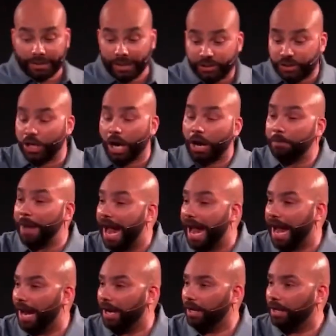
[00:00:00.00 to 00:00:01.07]
this young
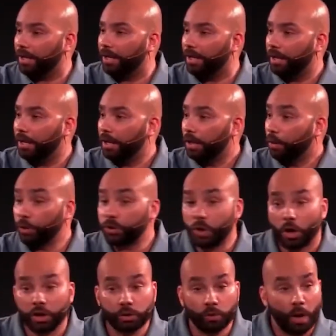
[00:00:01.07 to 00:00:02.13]
man was
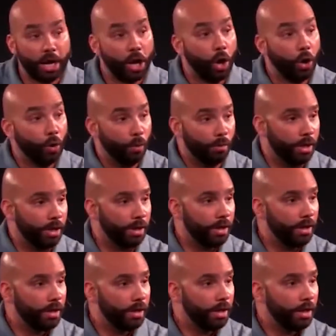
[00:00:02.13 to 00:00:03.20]
on his way home.
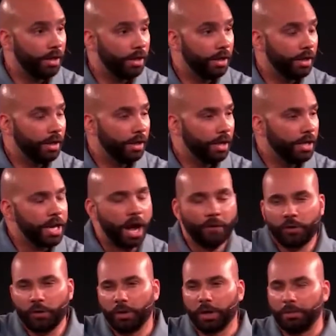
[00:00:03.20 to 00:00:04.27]
Now,
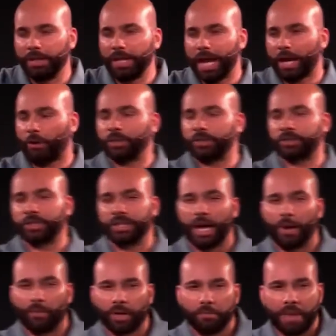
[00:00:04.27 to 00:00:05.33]
if you would have been that Christian
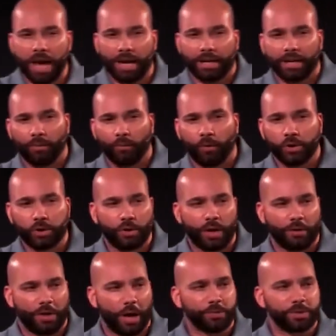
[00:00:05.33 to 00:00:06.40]
that would have met him, would you
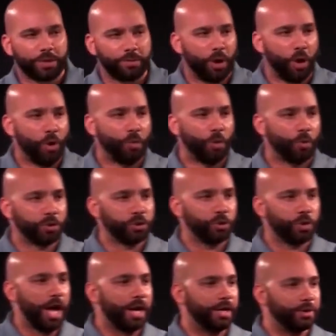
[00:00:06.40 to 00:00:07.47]
have helped him home or would you
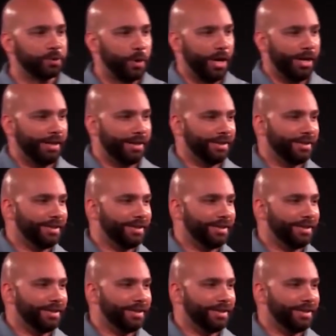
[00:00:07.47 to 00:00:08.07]
have got in his way?